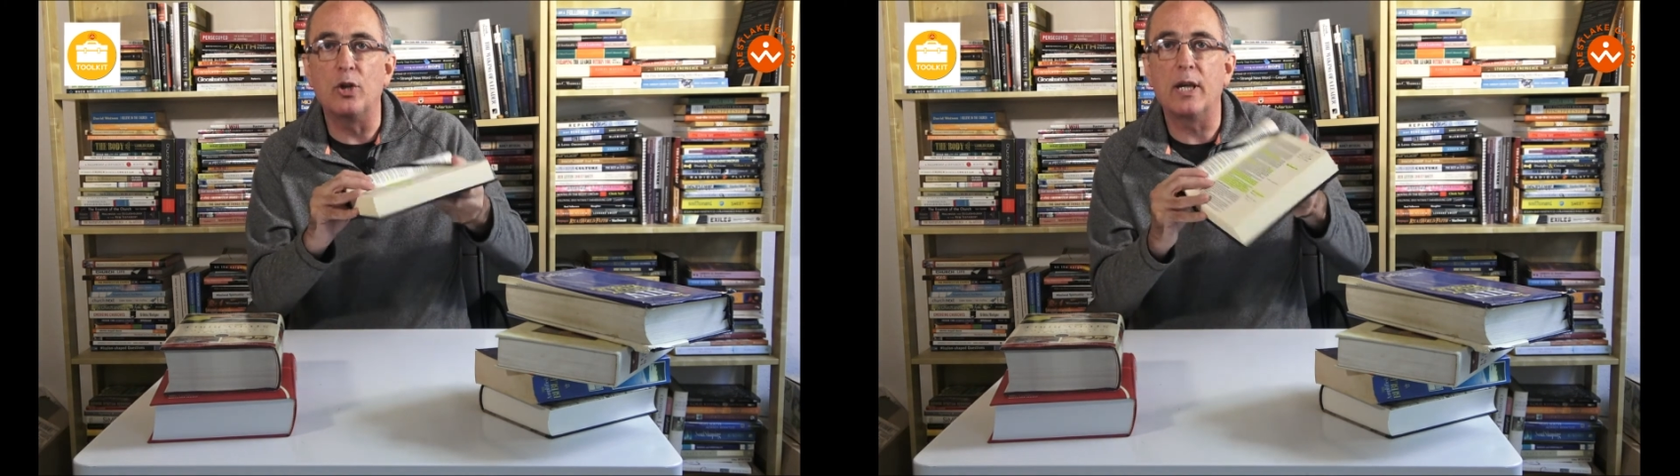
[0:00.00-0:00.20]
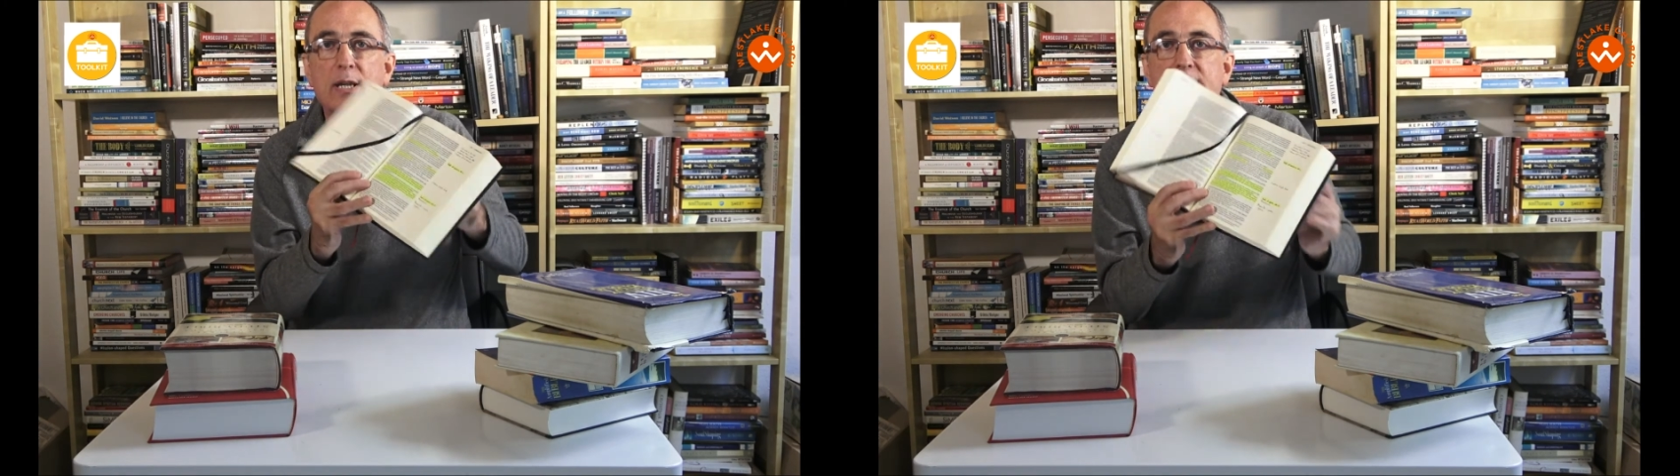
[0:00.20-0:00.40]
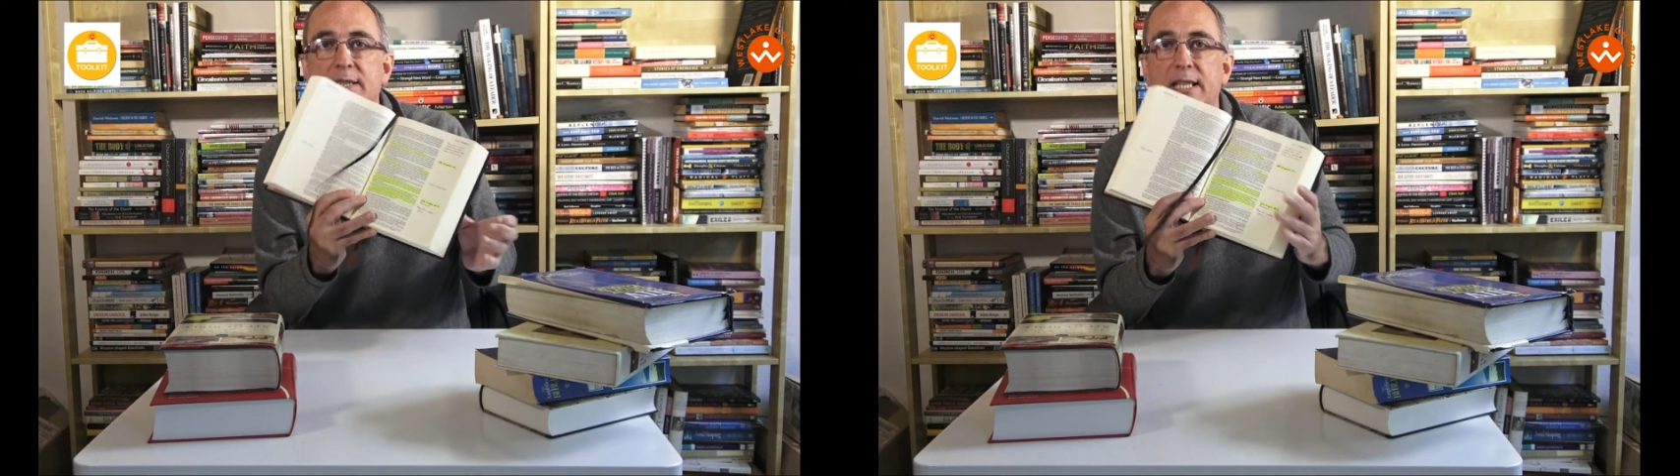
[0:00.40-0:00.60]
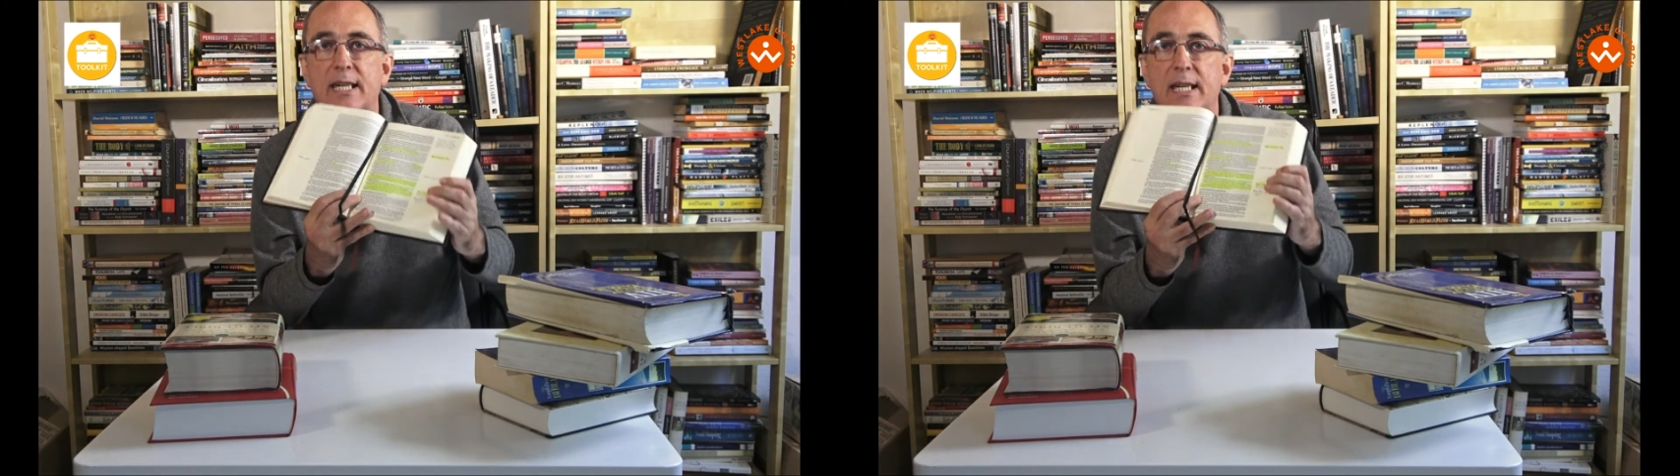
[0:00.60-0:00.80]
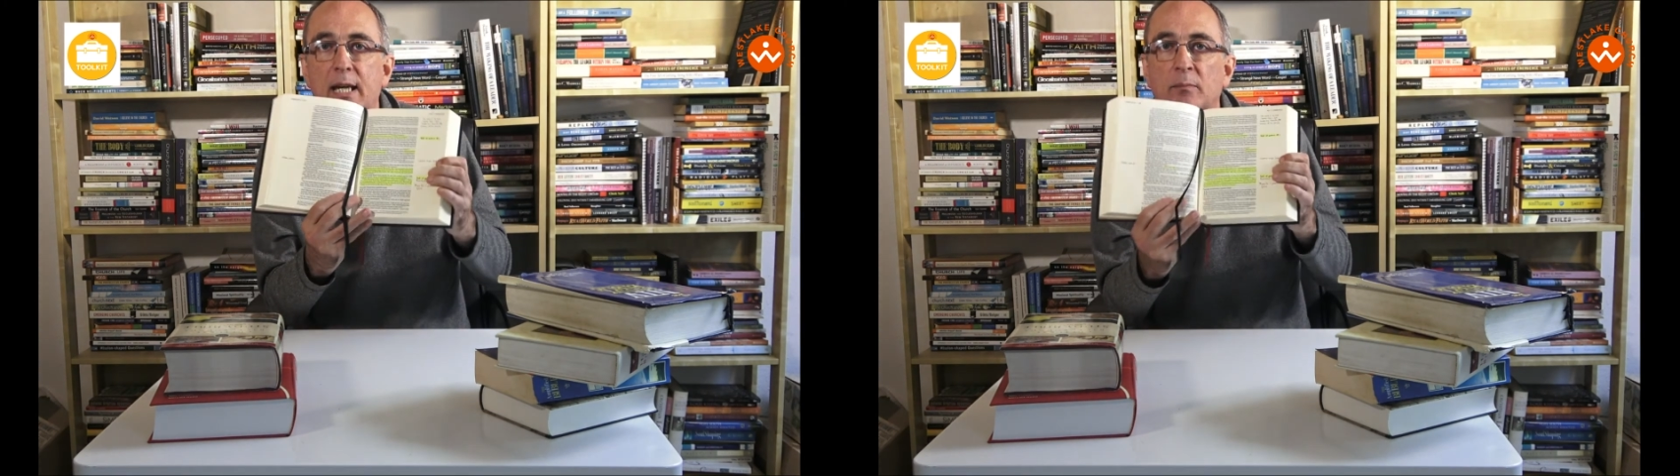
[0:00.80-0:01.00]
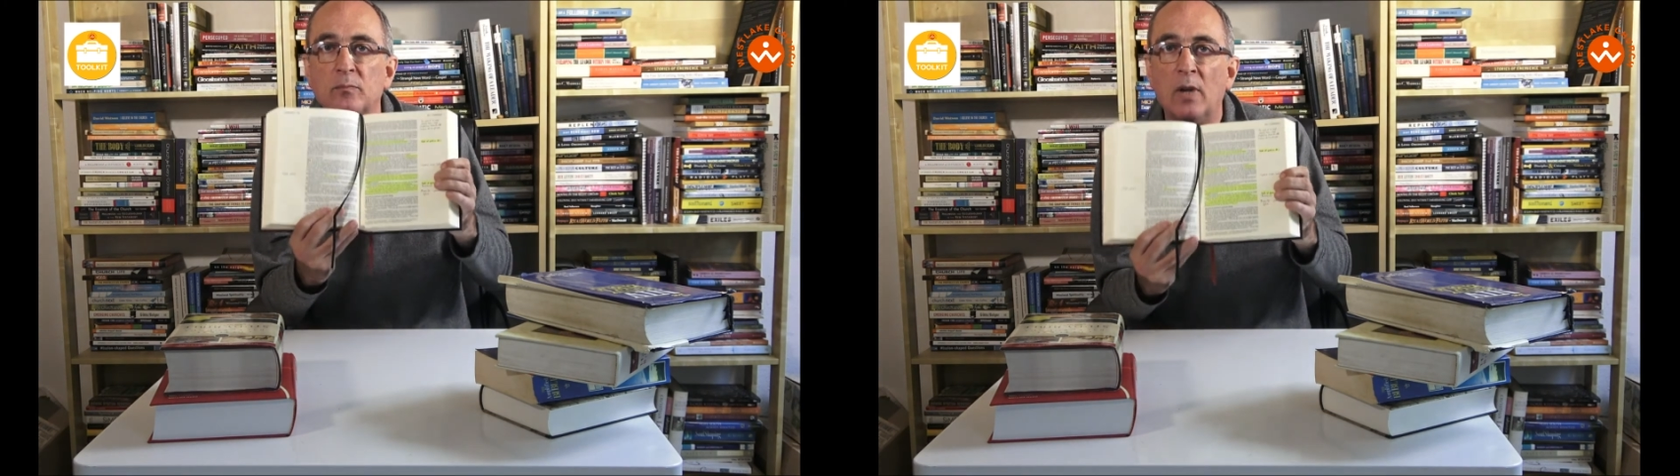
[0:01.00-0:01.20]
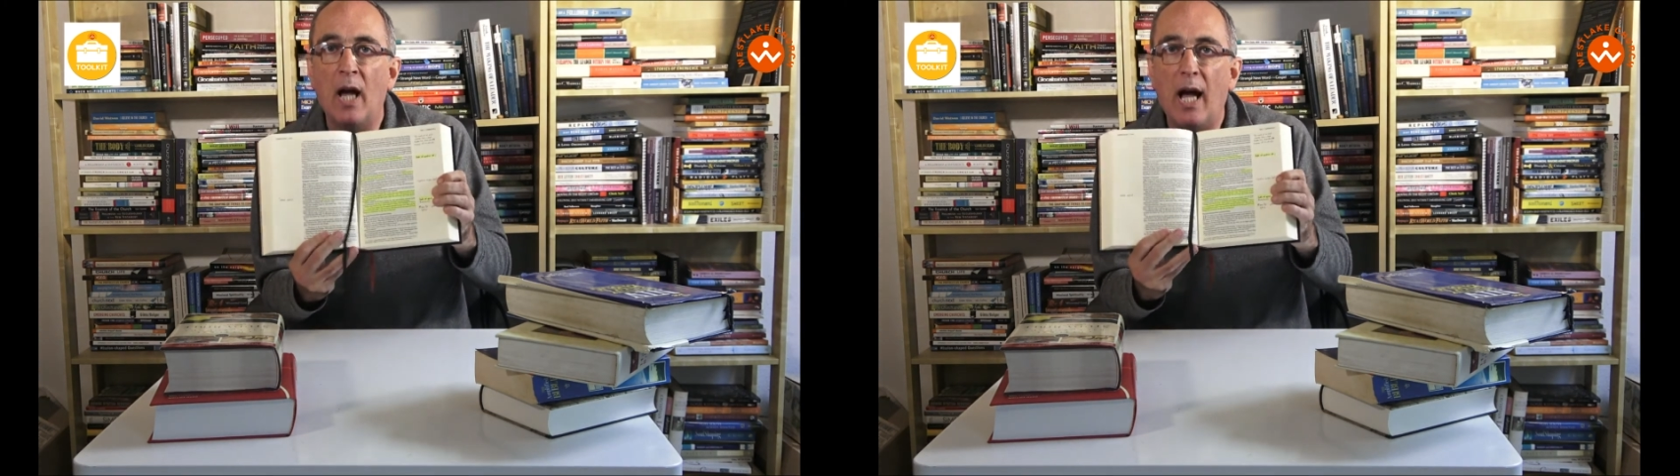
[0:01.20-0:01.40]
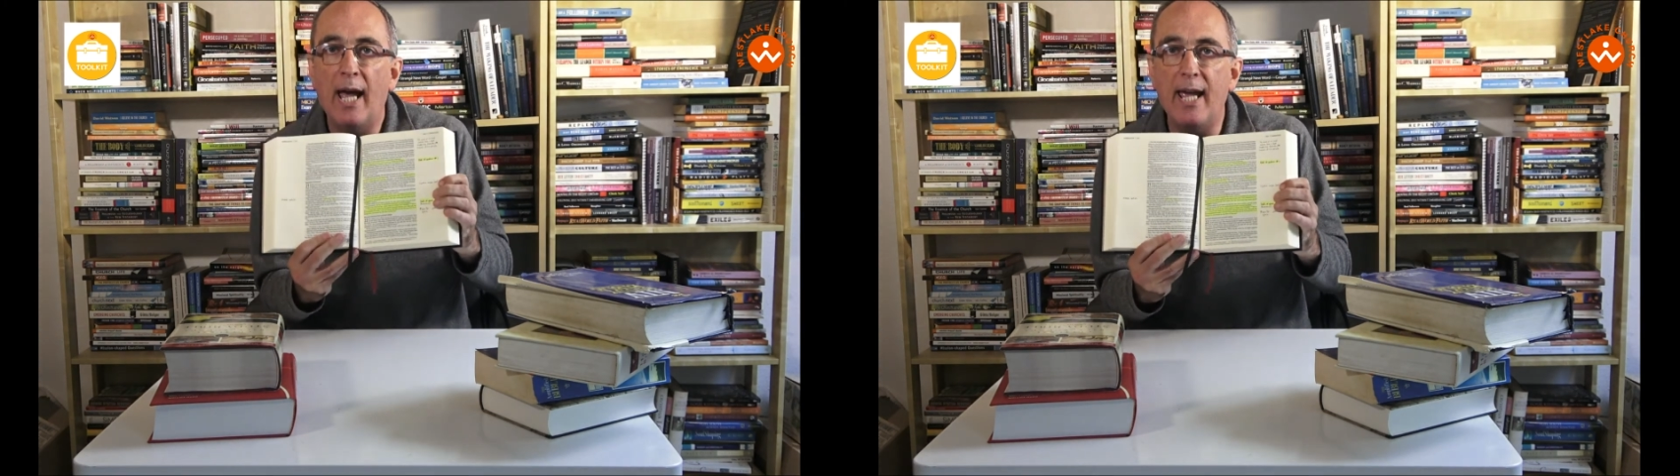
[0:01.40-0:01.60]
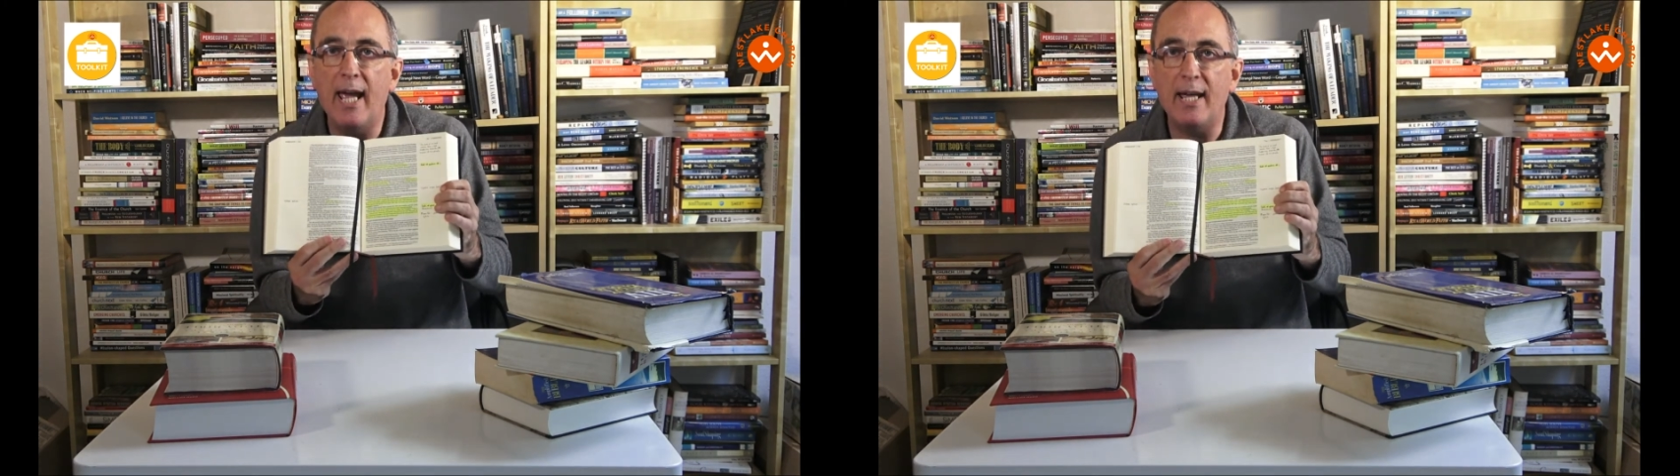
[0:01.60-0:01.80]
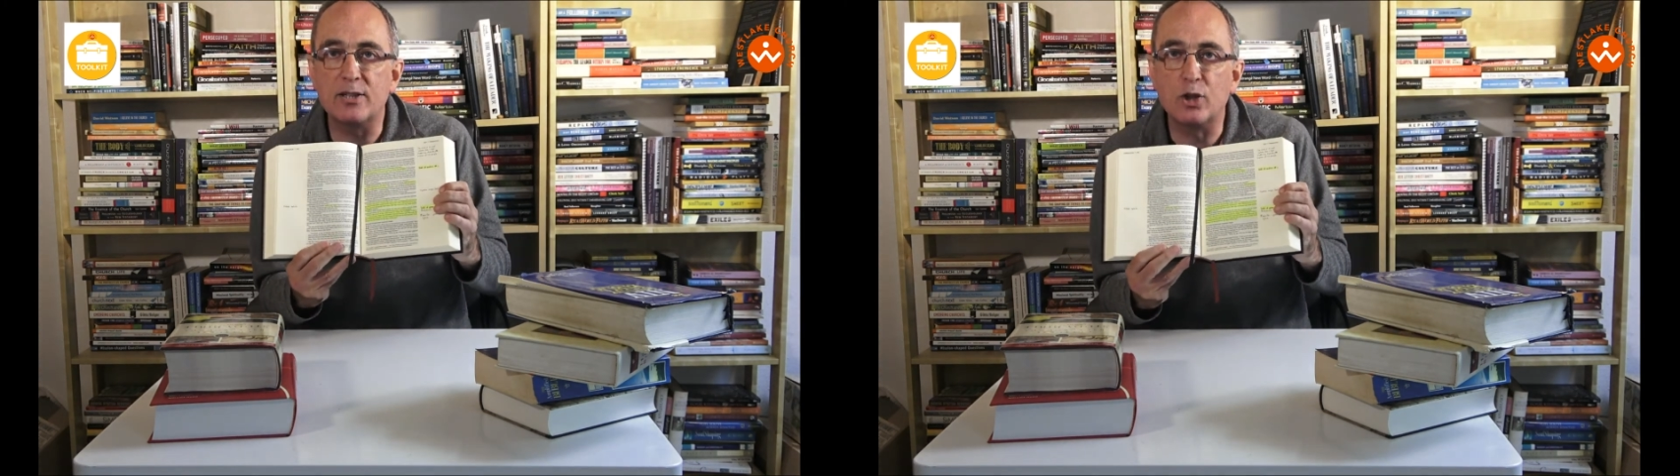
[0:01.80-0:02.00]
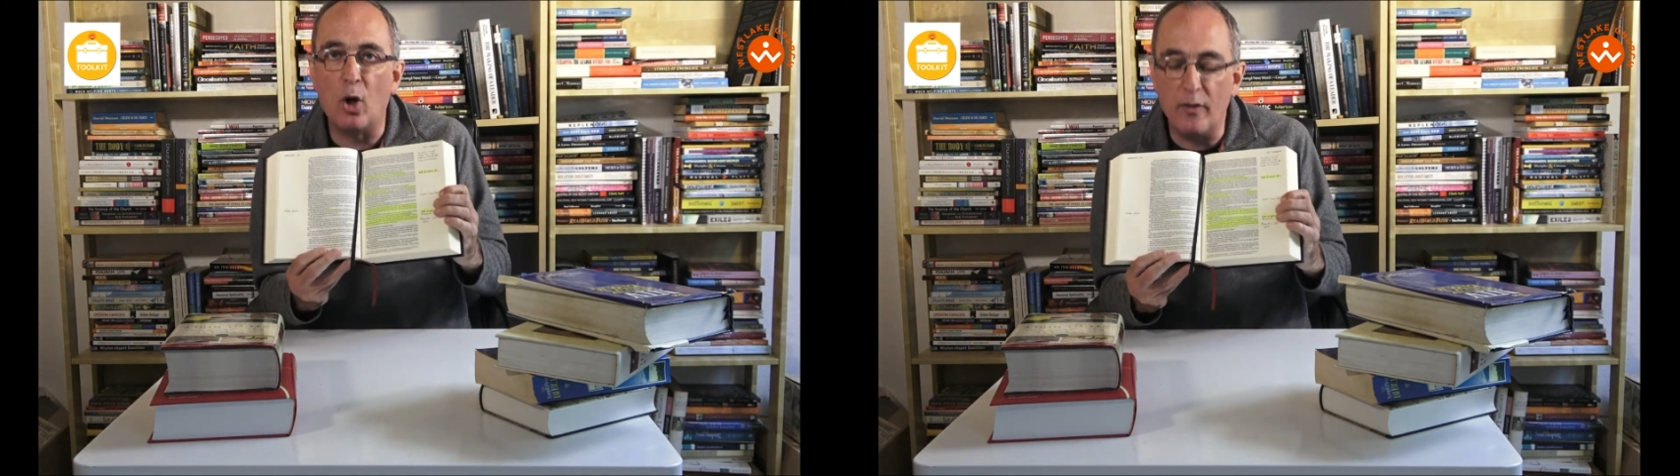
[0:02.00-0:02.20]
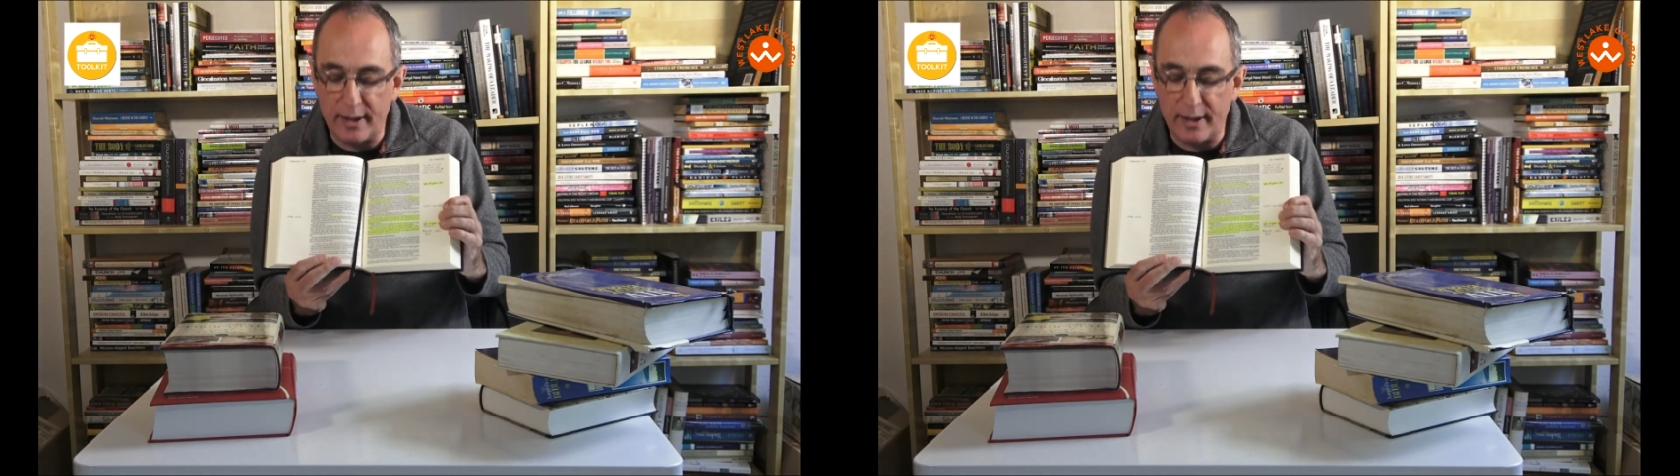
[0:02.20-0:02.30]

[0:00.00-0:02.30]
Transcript: can see here. It's got the